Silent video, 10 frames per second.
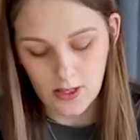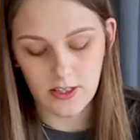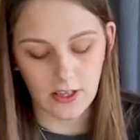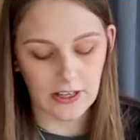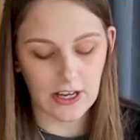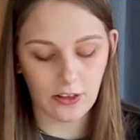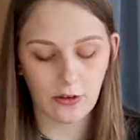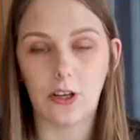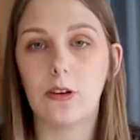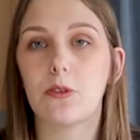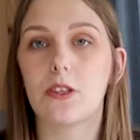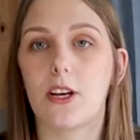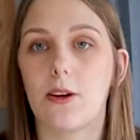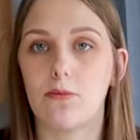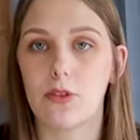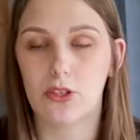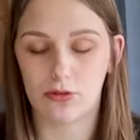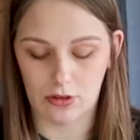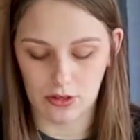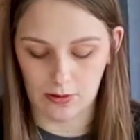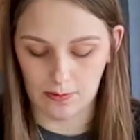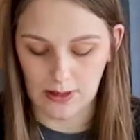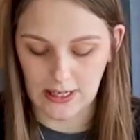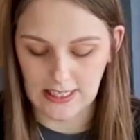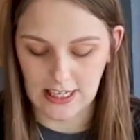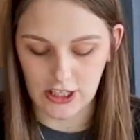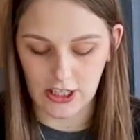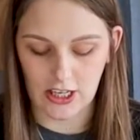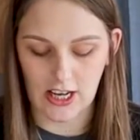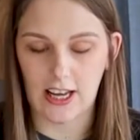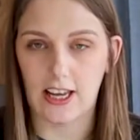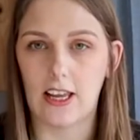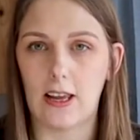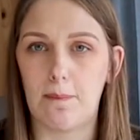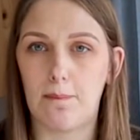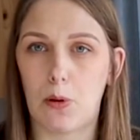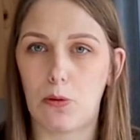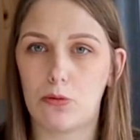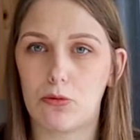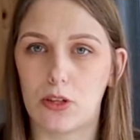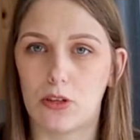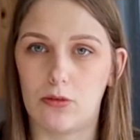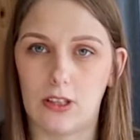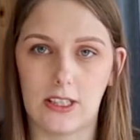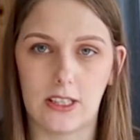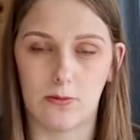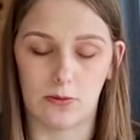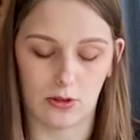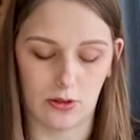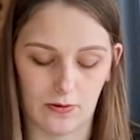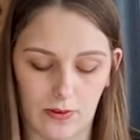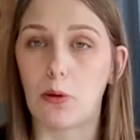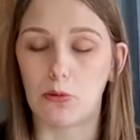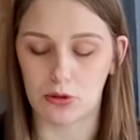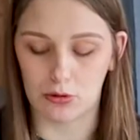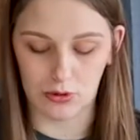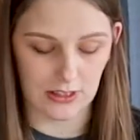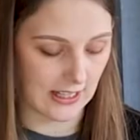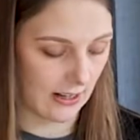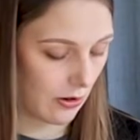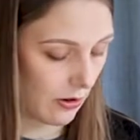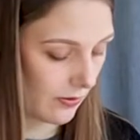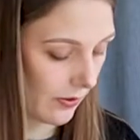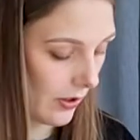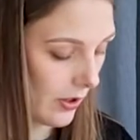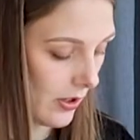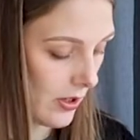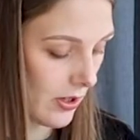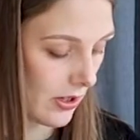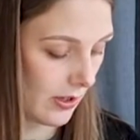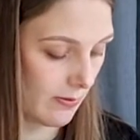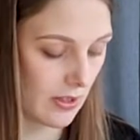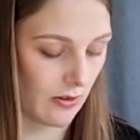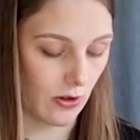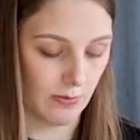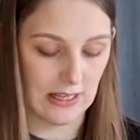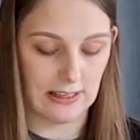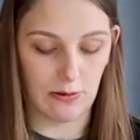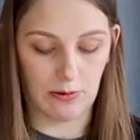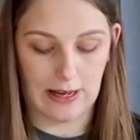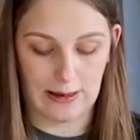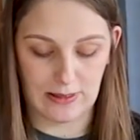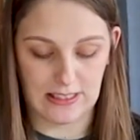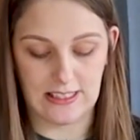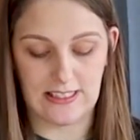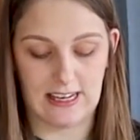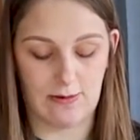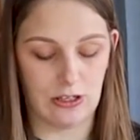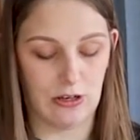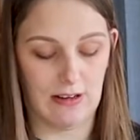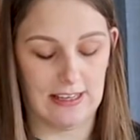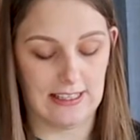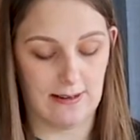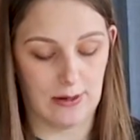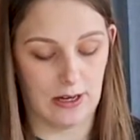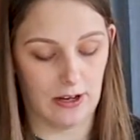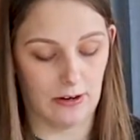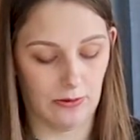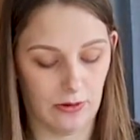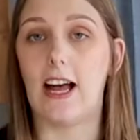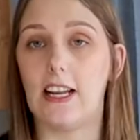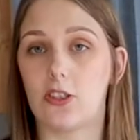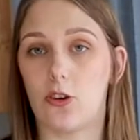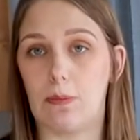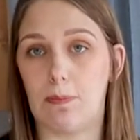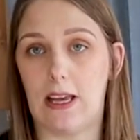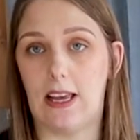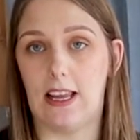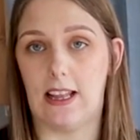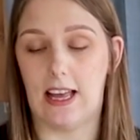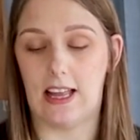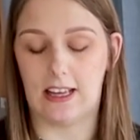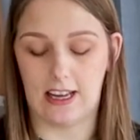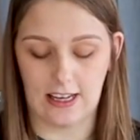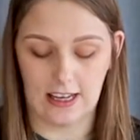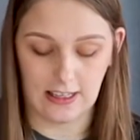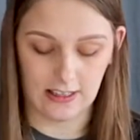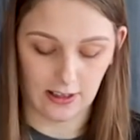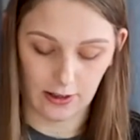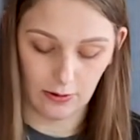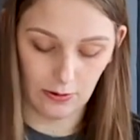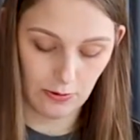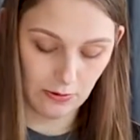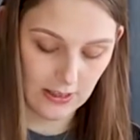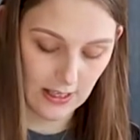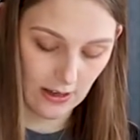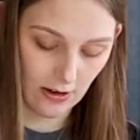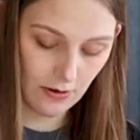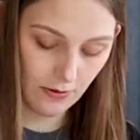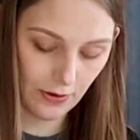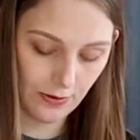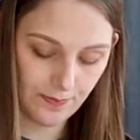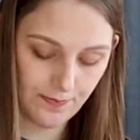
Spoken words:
So I thought it was screwed on, but it's actually a bolt, so you'll need some sort of bolt tool to get it off. So I've got my little Amazon set, which I'll link down below, and it's got the bit in there that I need, so take that off.